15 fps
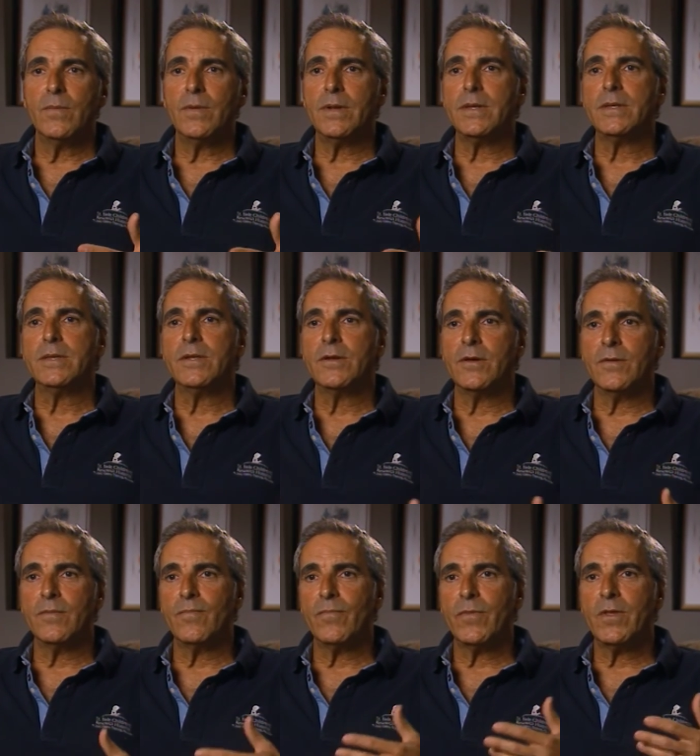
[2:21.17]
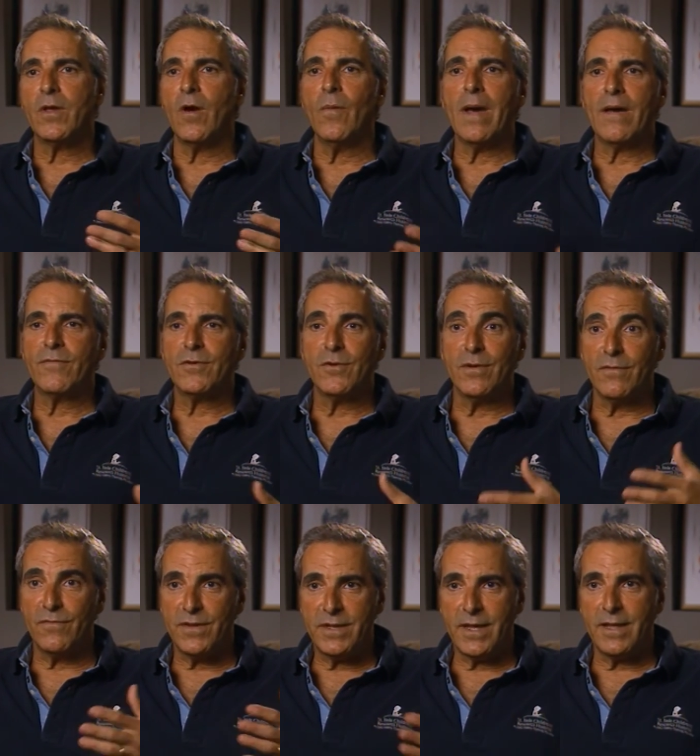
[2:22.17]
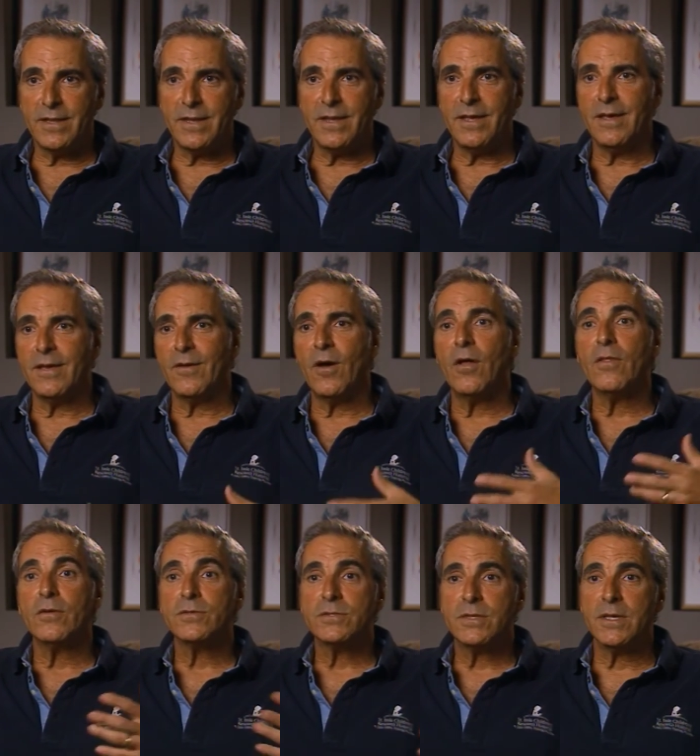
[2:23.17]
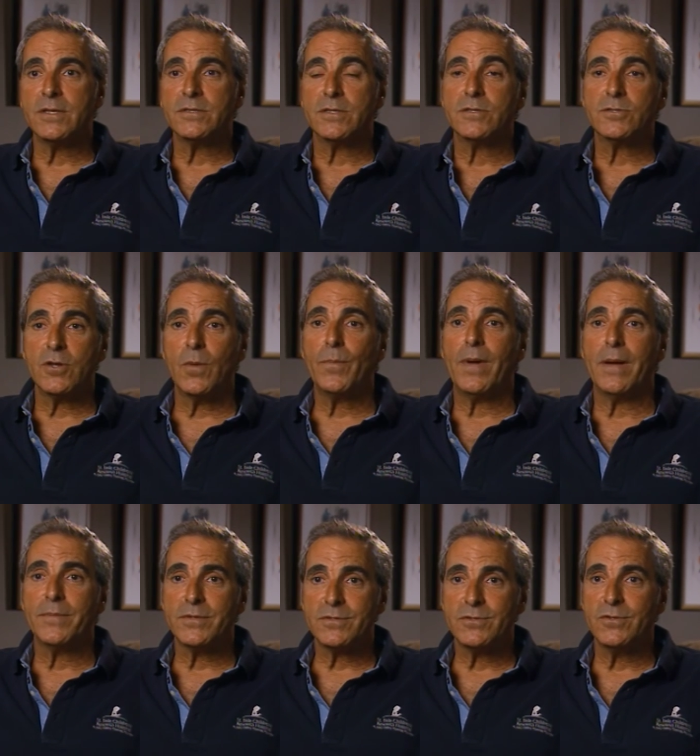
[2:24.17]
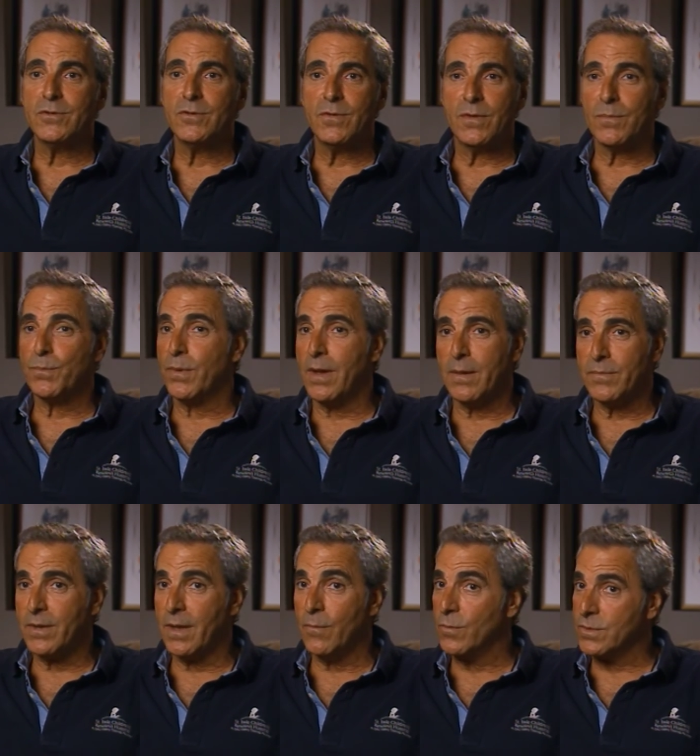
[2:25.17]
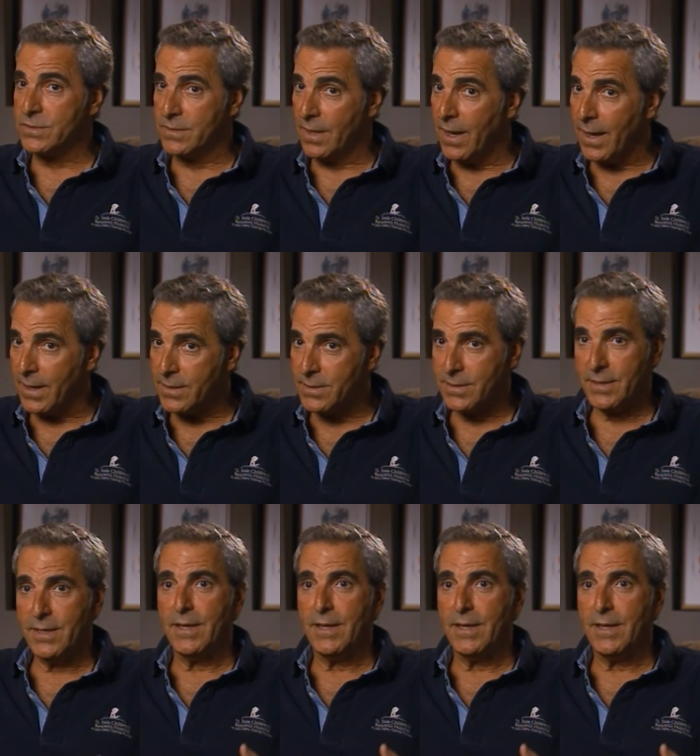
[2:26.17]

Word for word: really, you know, go after infidelity and all those things that soap operas do, and primetime was not